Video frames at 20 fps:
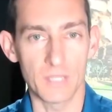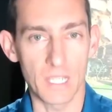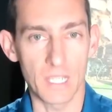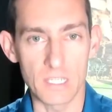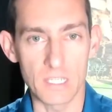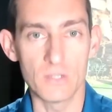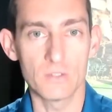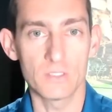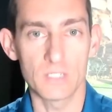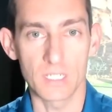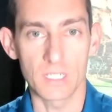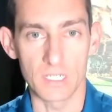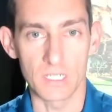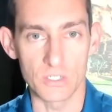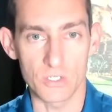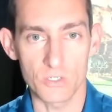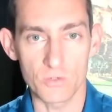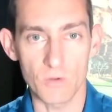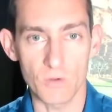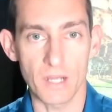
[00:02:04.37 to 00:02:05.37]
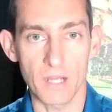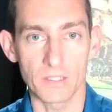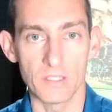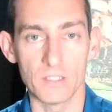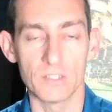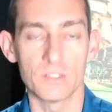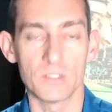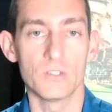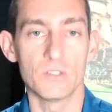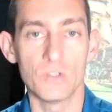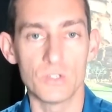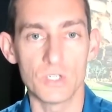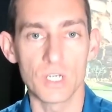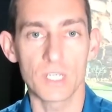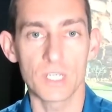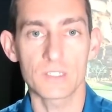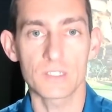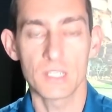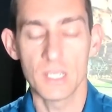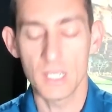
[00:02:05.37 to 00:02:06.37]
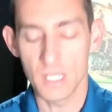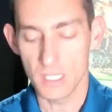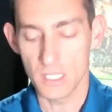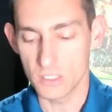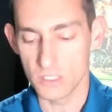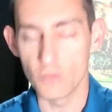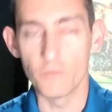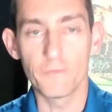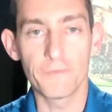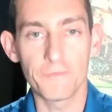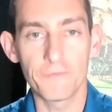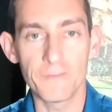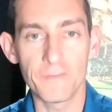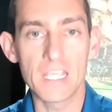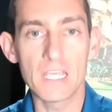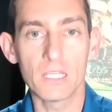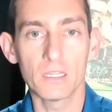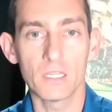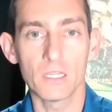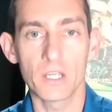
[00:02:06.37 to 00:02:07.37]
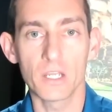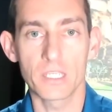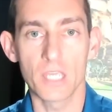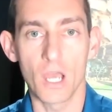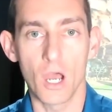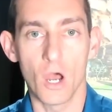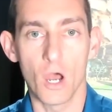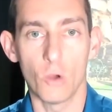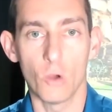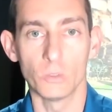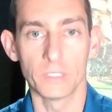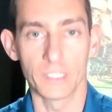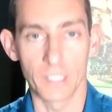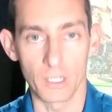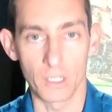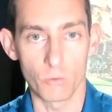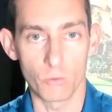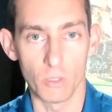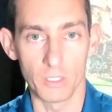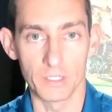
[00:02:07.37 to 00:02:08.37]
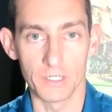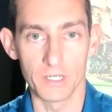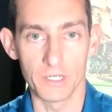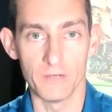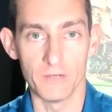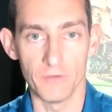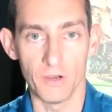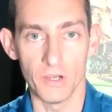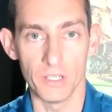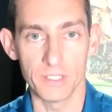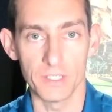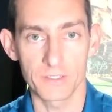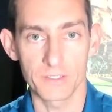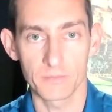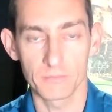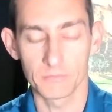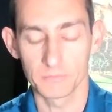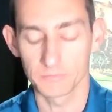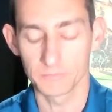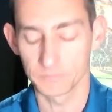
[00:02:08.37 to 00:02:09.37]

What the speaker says: that they use to construct this, you feel like you're holding a quality device.